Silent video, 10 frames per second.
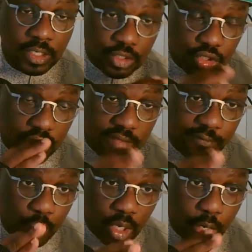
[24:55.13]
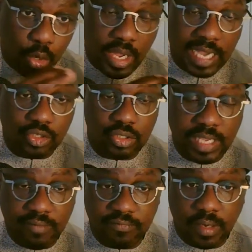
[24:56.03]
So if you don't know how to
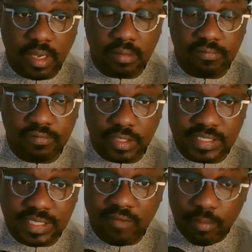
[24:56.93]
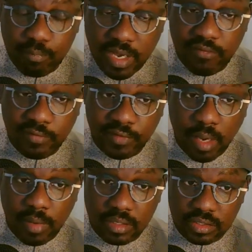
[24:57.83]
involve yourself in pelvic
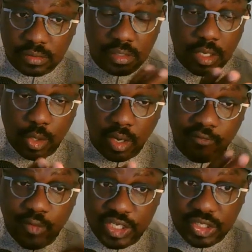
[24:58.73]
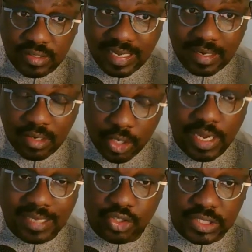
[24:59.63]
floor muscle, of which
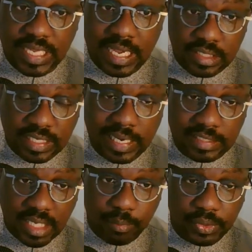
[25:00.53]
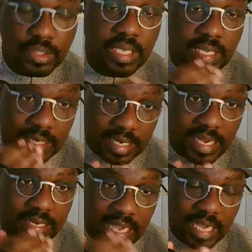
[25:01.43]
Kegel exercise is an example,
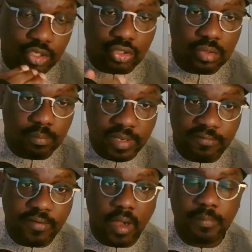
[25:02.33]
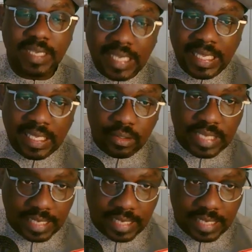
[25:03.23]
learn how to perform Kegel